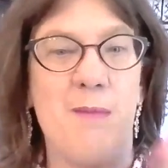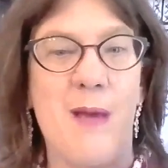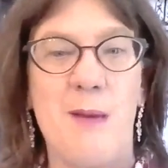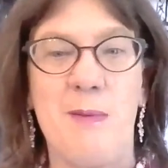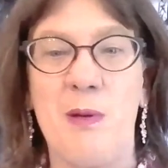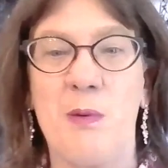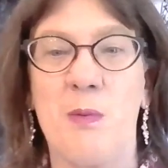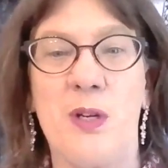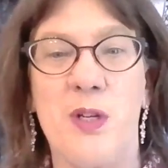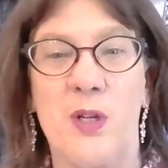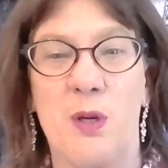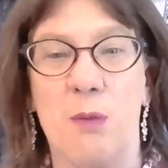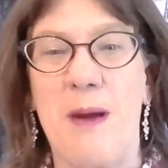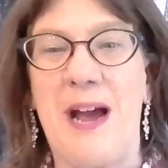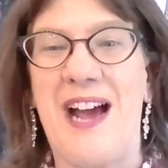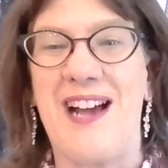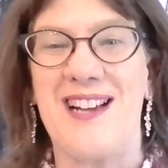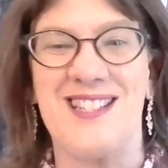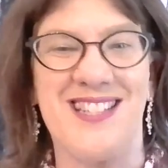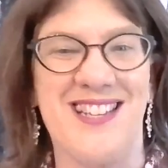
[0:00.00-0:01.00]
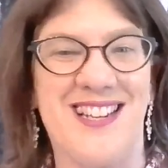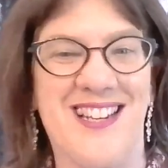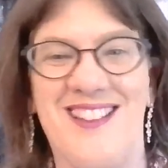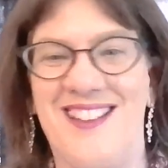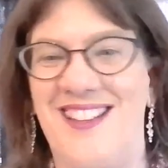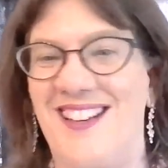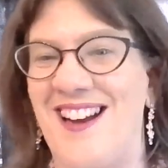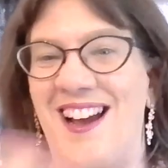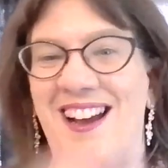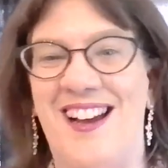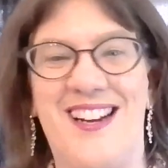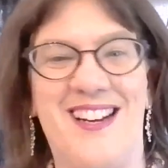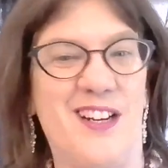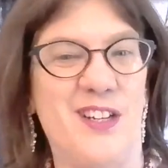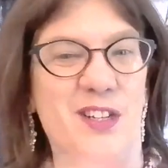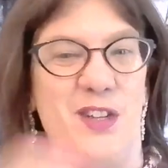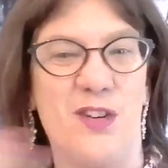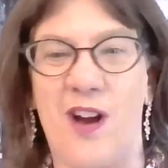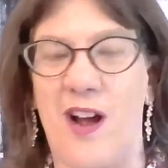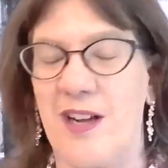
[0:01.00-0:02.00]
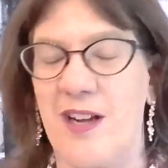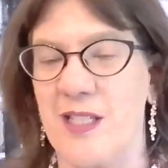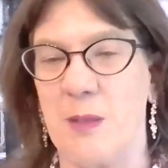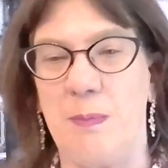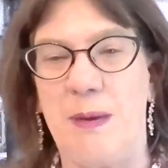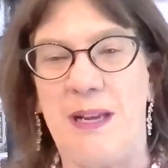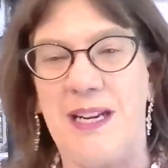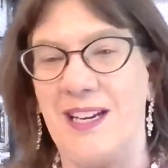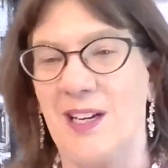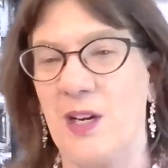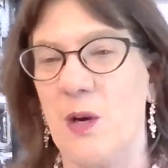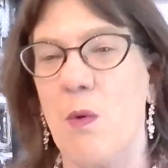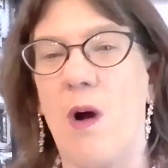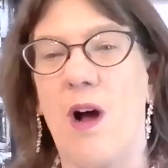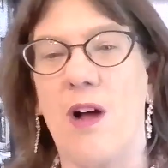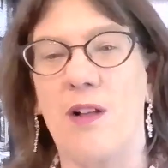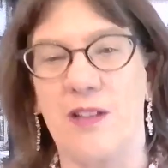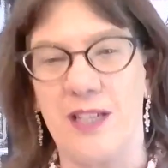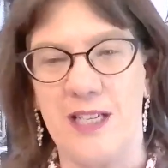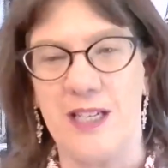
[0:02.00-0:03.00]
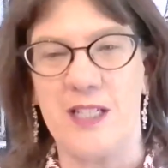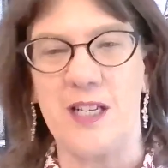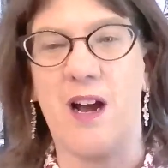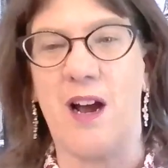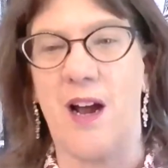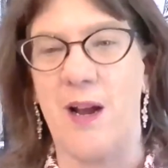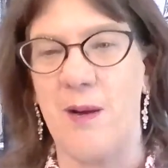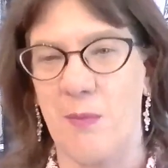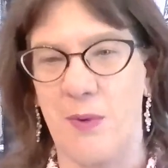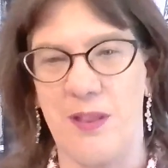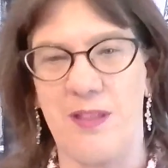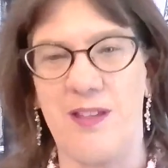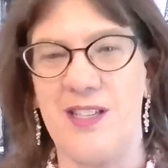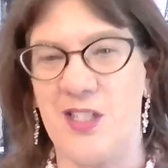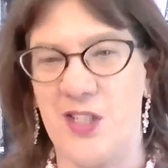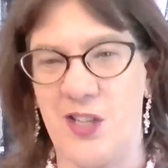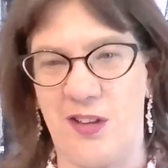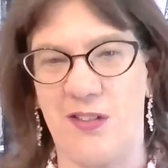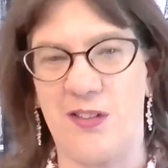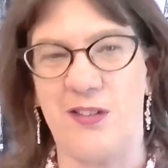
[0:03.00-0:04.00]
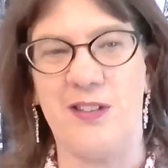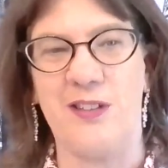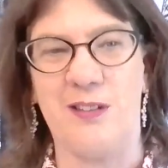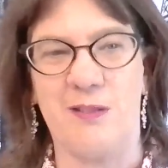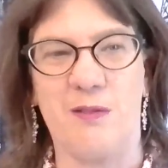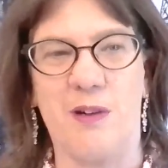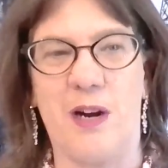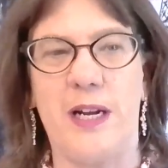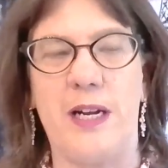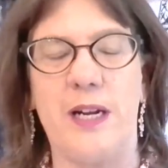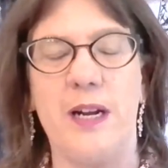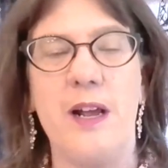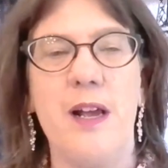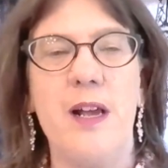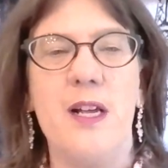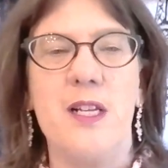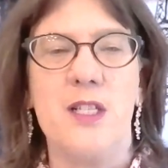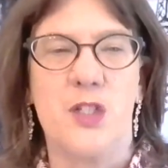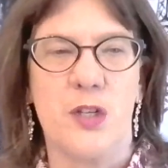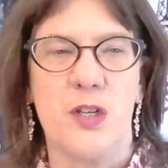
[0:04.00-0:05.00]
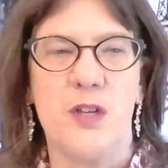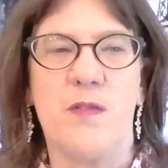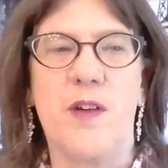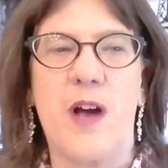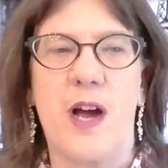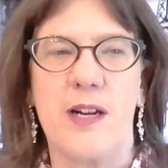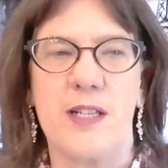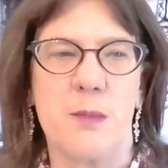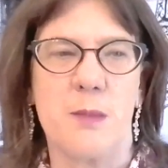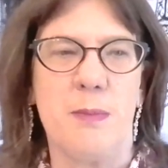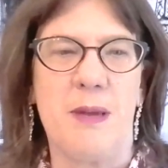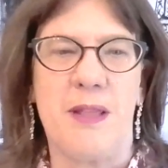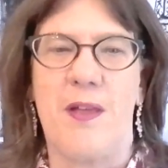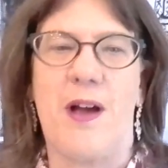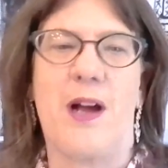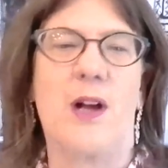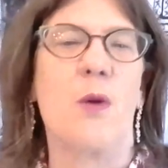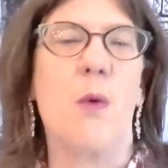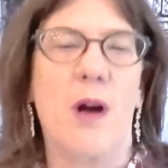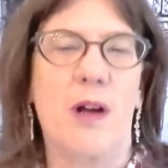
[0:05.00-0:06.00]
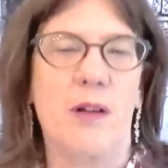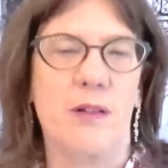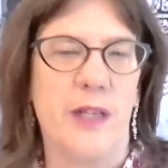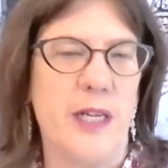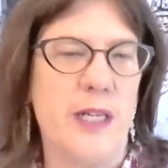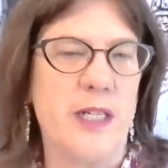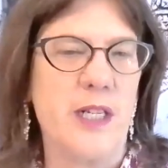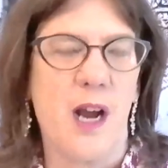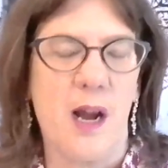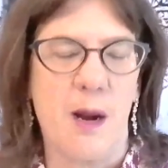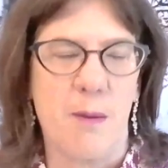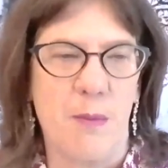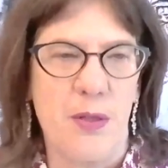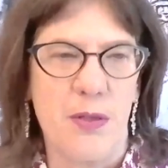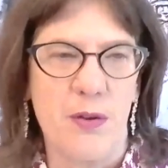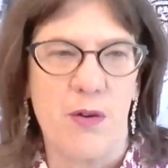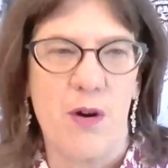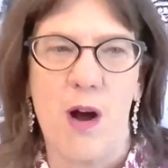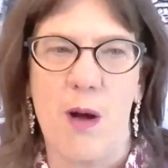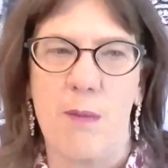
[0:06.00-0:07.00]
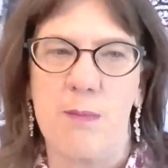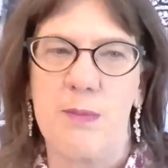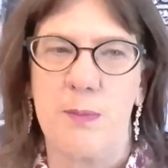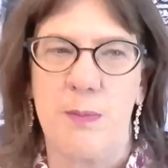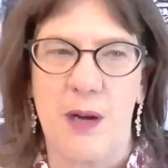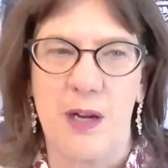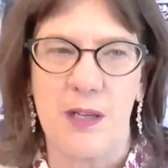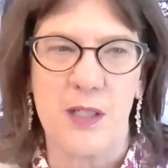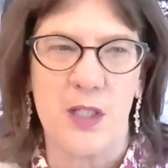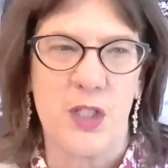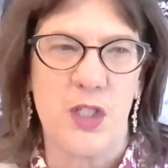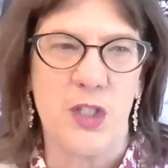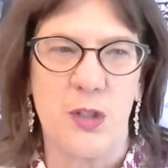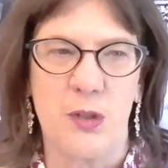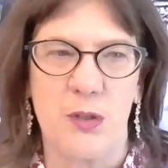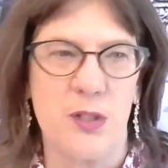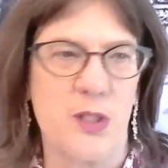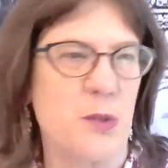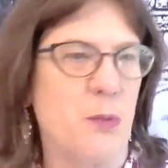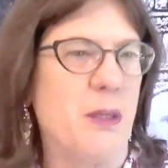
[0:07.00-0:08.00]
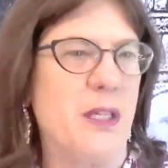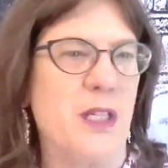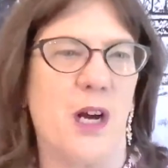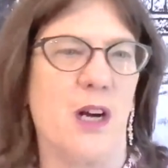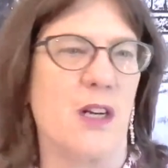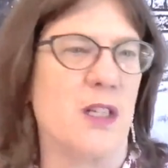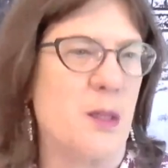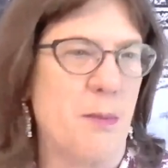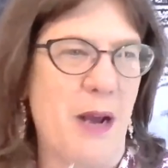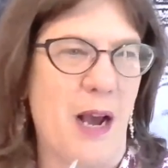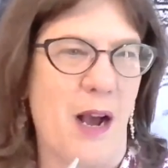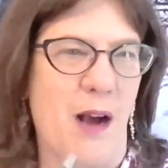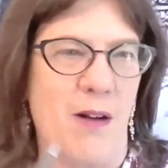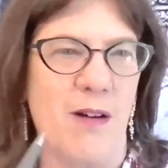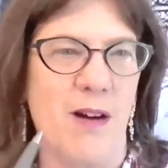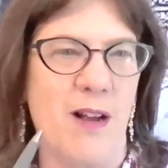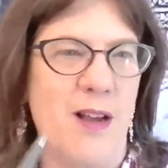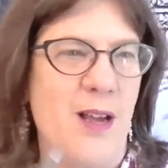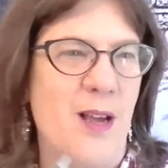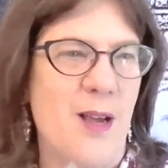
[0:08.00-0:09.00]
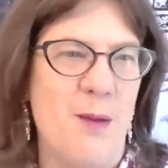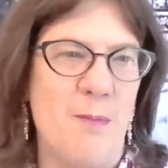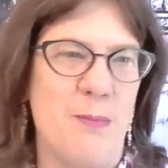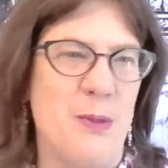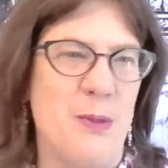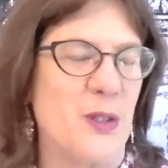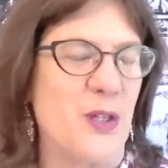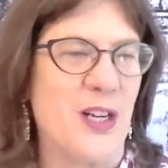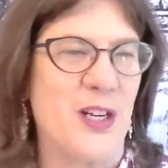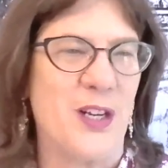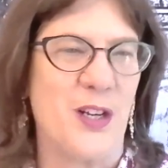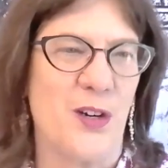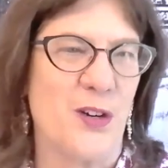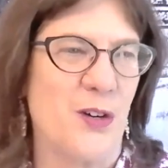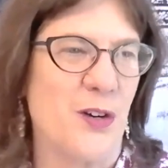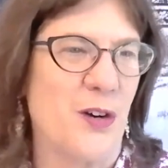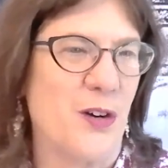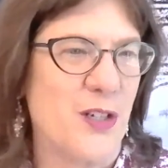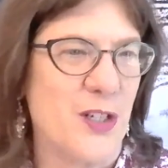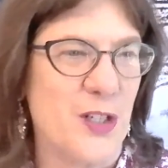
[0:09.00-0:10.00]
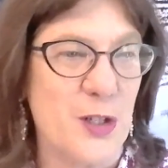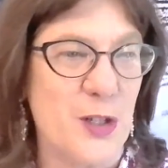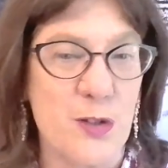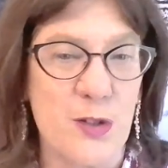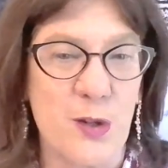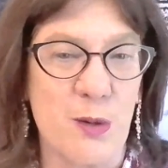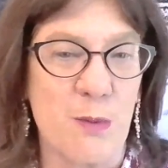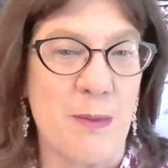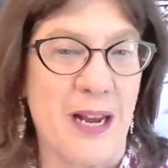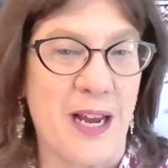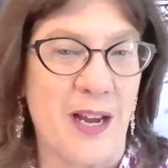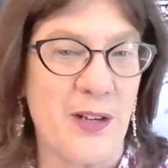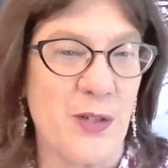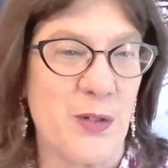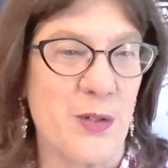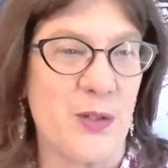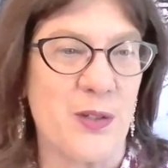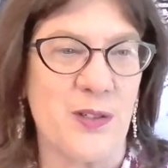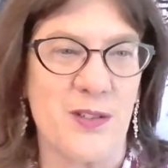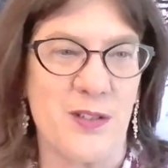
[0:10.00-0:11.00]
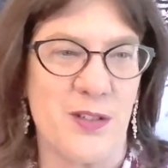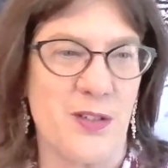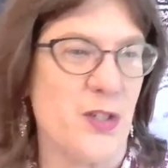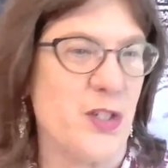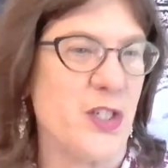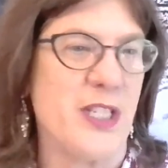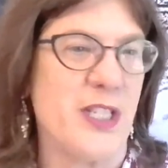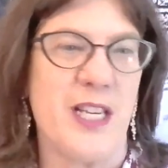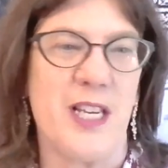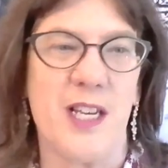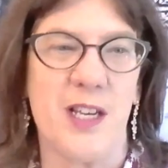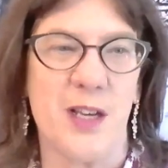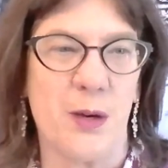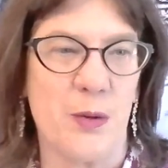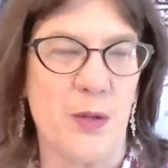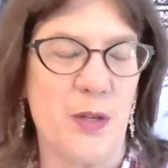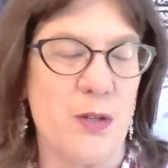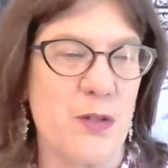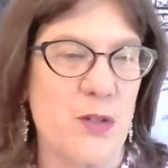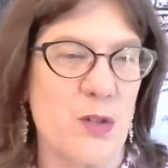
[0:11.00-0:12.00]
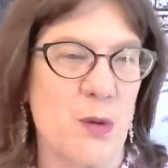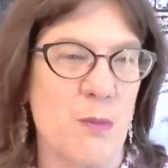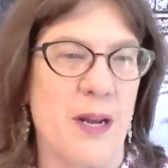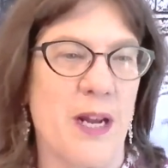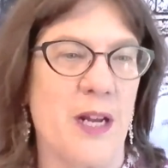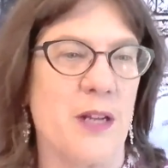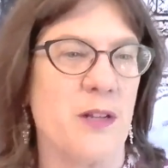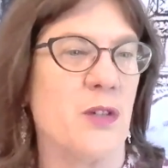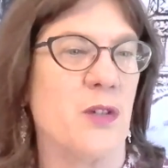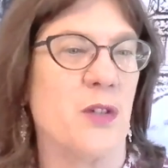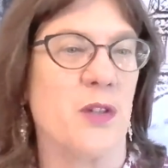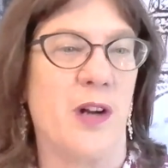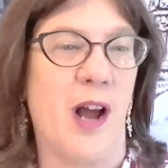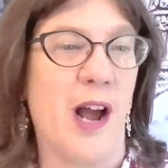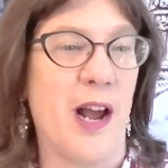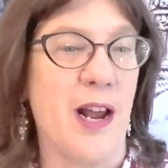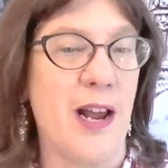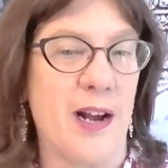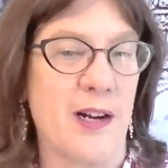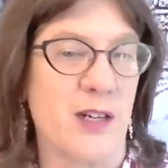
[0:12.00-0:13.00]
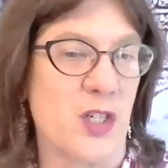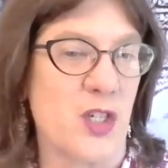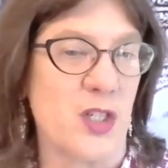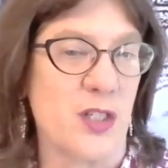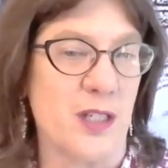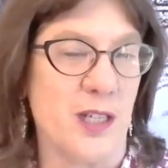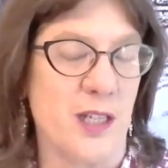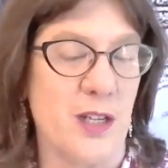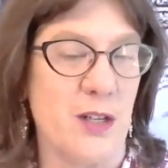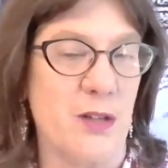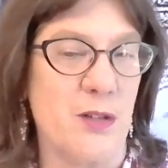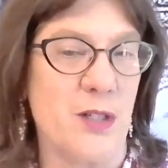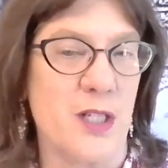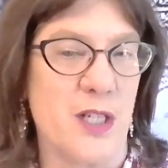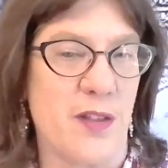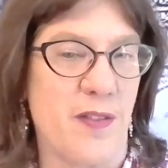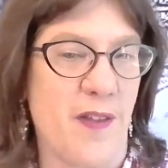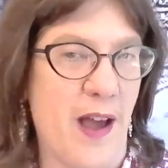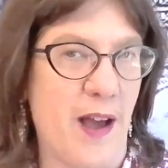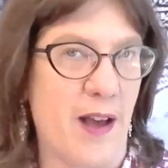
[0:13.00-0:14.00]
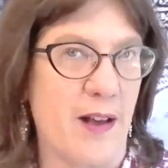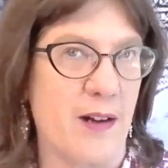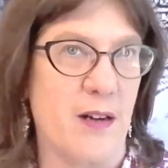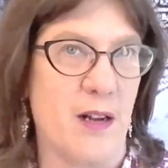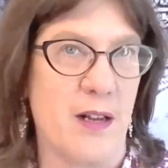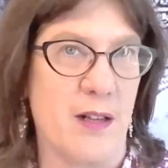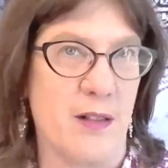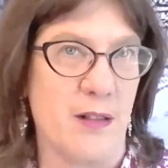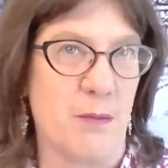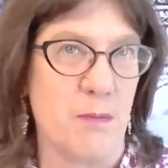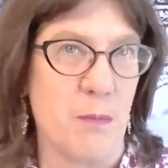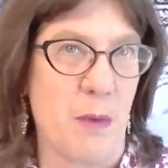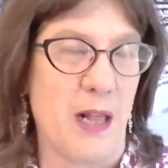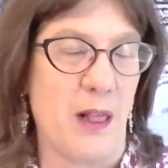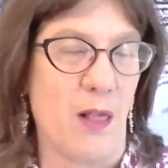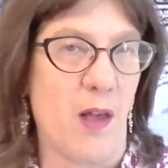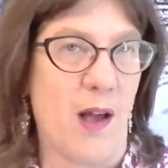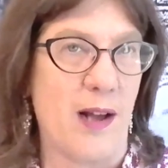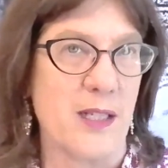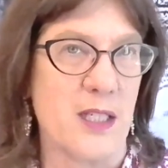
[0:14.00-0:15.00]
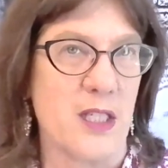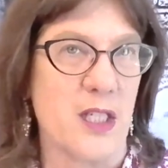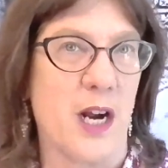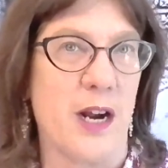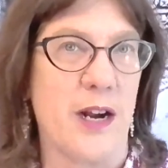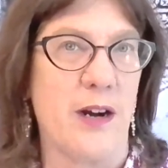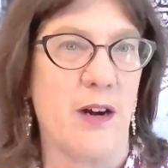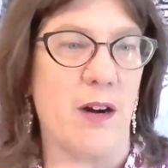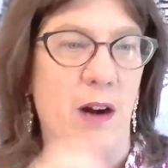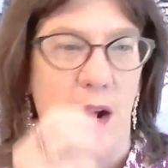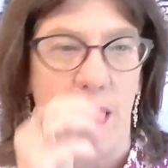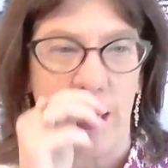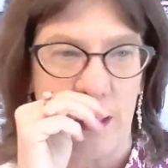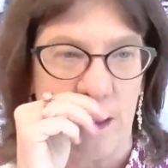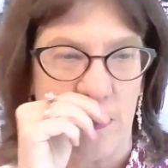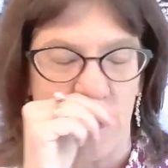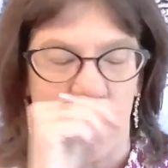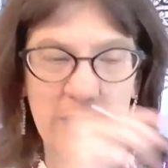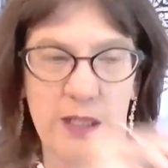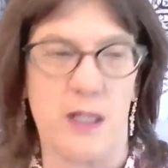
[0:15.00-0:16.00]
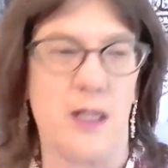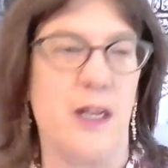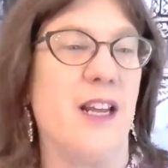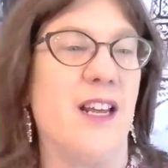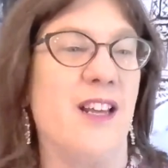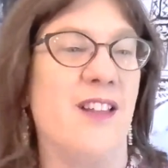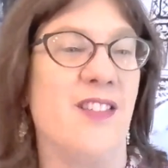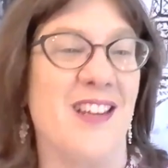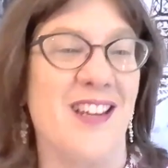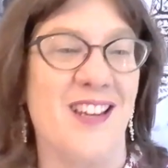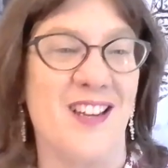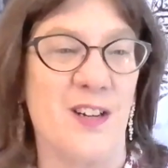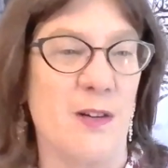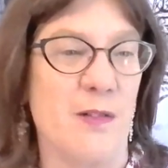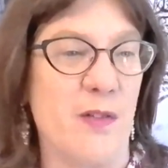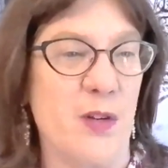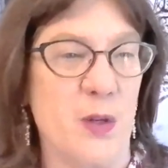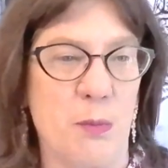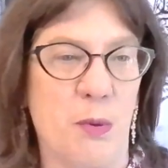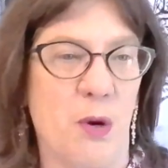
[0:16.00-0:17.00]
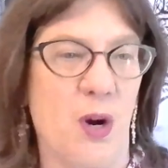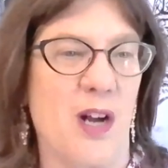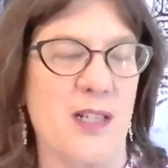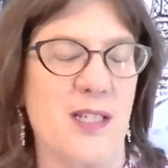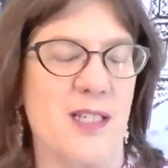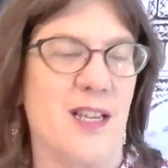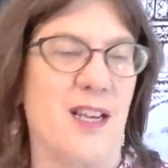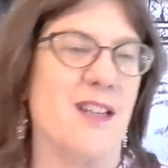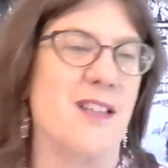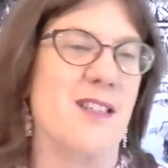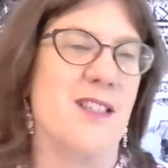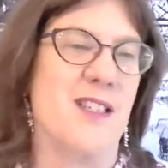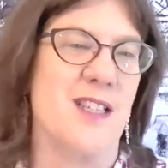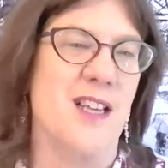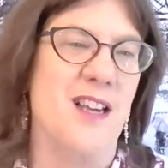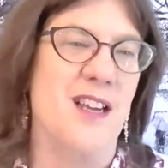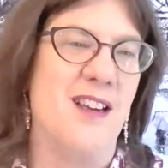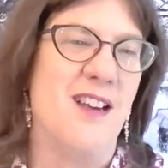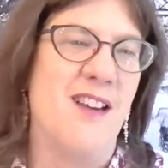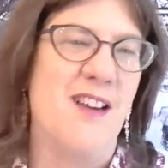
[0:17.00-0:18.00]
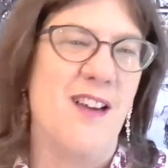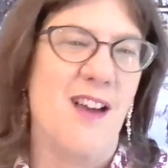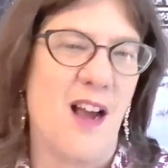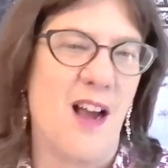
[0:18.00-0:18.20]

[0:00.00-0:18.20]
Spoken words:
Maybe when you're passing in the night and you're not spending quality time with each other, right? So you've got to spend that quality time with your ops boss too. So we talked about building your user manual, your CEO user manual. And I actually used that in my last hire. I use it in the interview process.